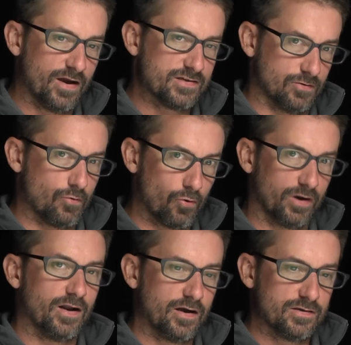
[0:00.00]
you guys are
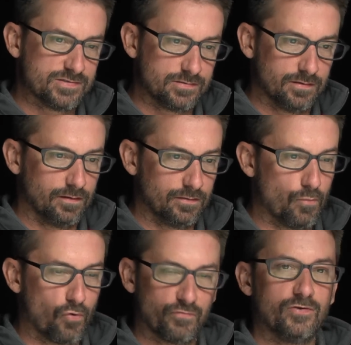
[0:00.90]
organized,
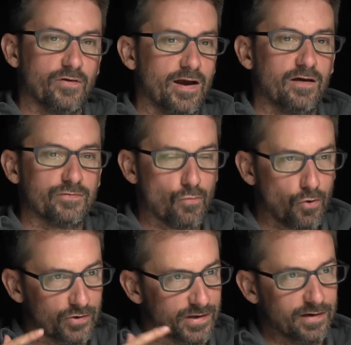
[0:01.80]
the more fun you have, the
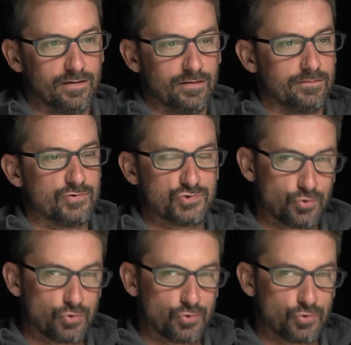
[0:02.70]
more you get into the